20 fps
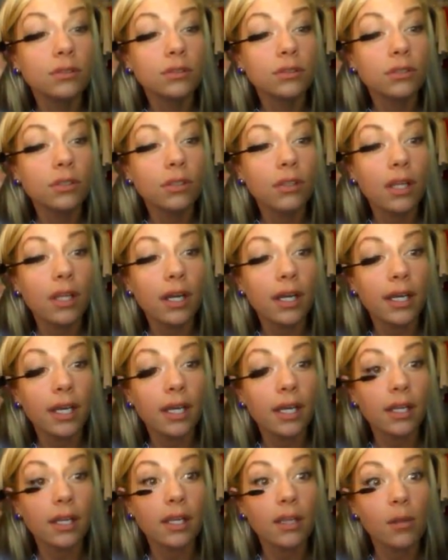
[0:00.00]
so that I
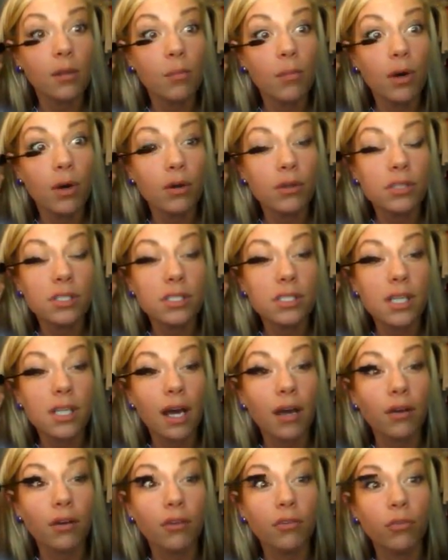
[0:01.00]
get the most
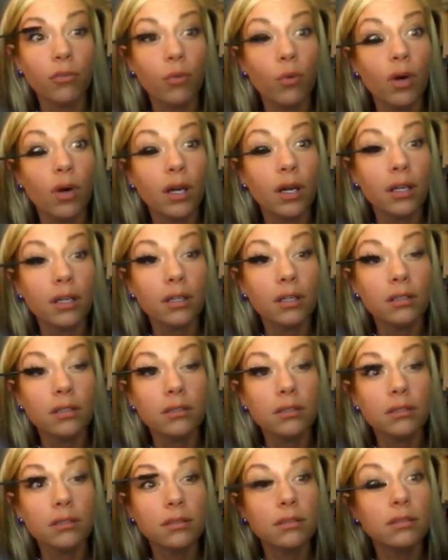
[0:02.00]
out of one
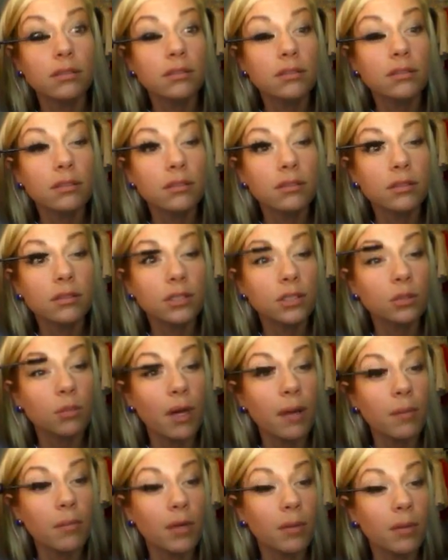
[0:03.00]

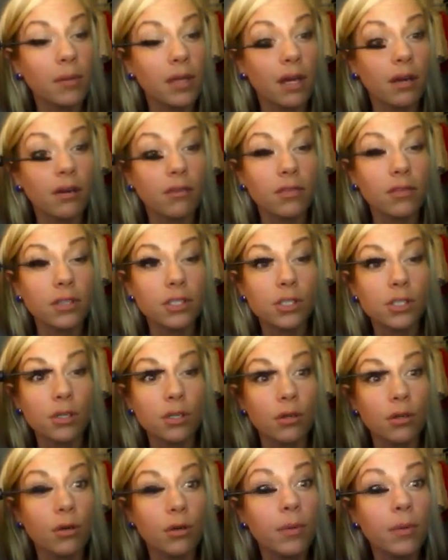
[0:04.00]
swipe coming out of the
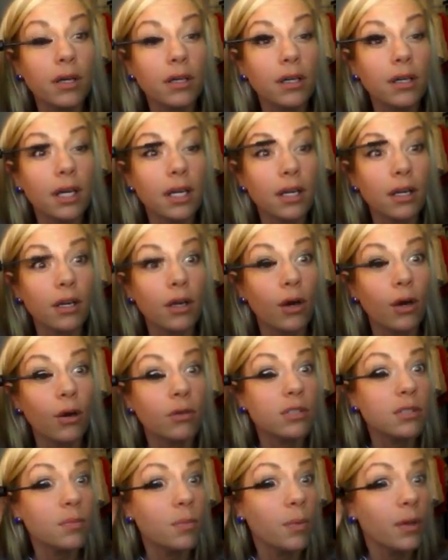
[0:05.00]
tube, and it
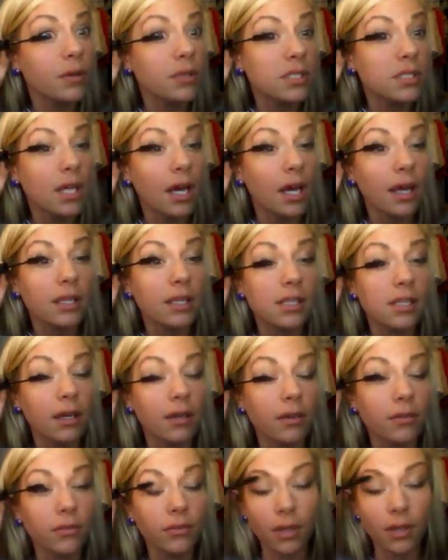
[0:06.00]
coats both sides
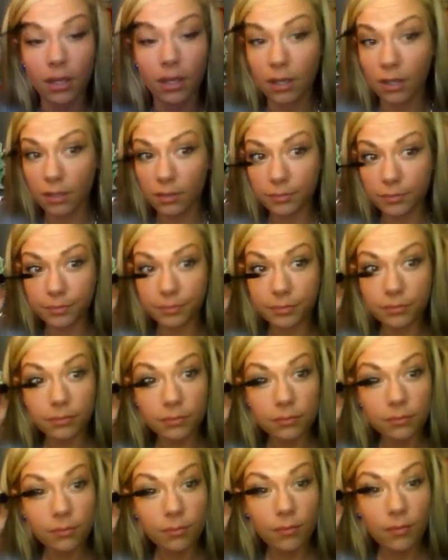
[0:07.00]
of
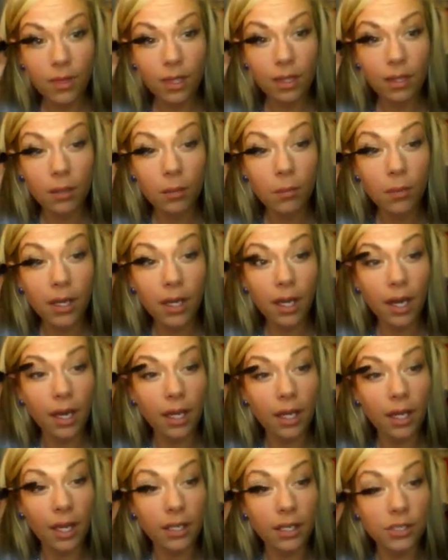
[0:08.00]
my
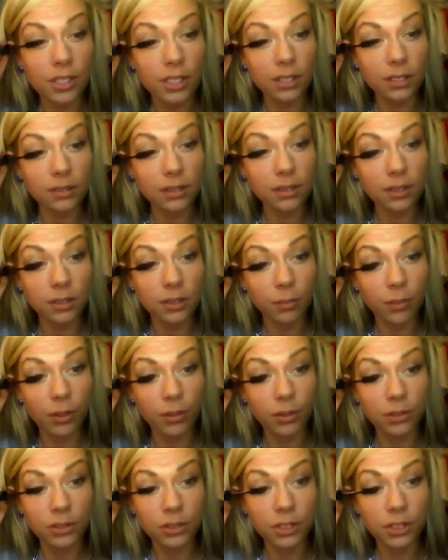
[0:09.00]
eyelashes as
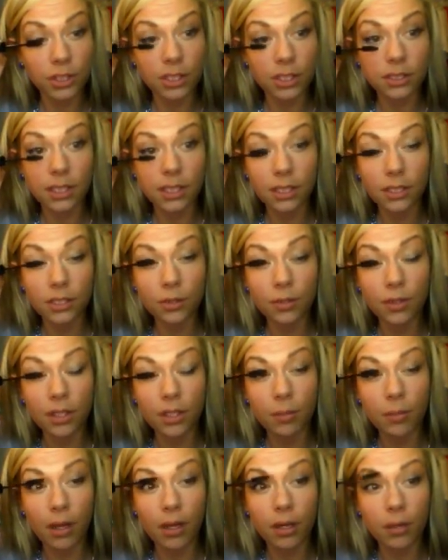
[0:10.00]
opposed to just doing
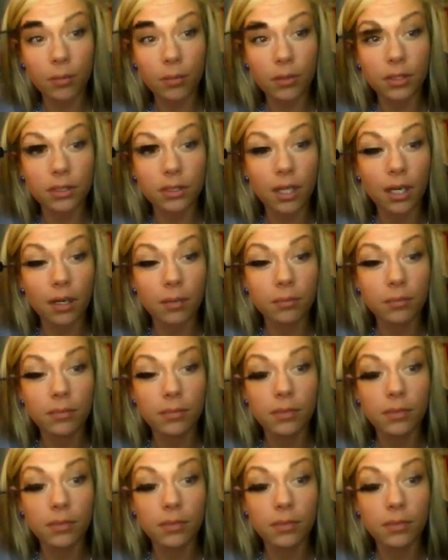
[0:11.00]
the bottom or the top.